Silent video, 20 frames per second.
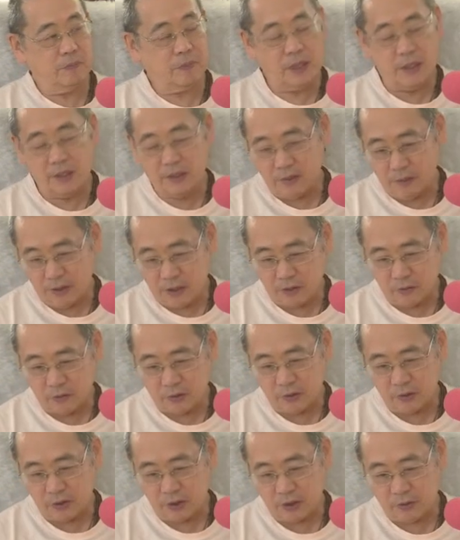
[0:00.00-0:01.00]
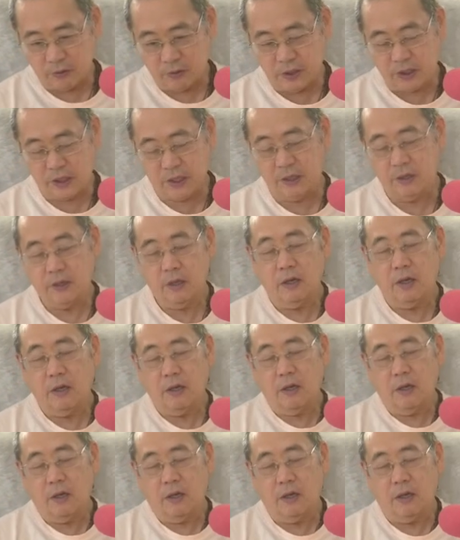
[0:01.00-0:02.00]
And here we're doing it with a
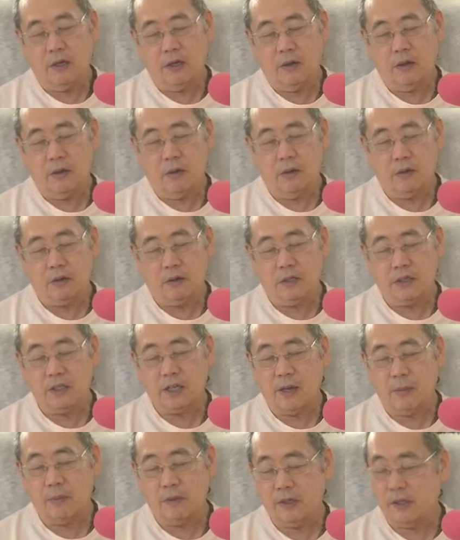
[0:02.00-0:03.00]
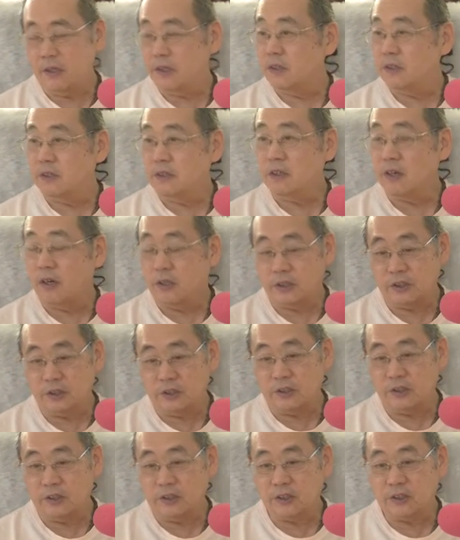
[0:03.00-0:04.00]
contaminated
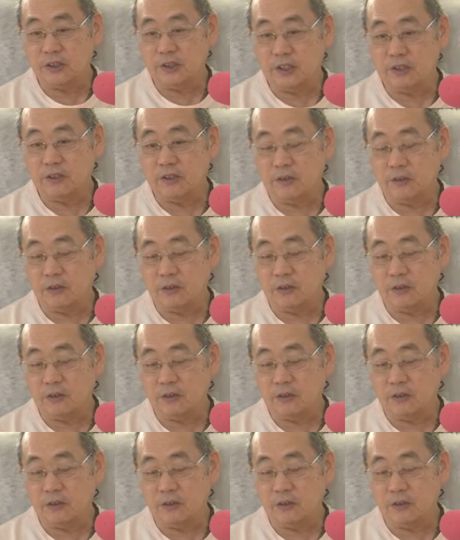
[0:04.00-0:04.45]
consciousness, etc.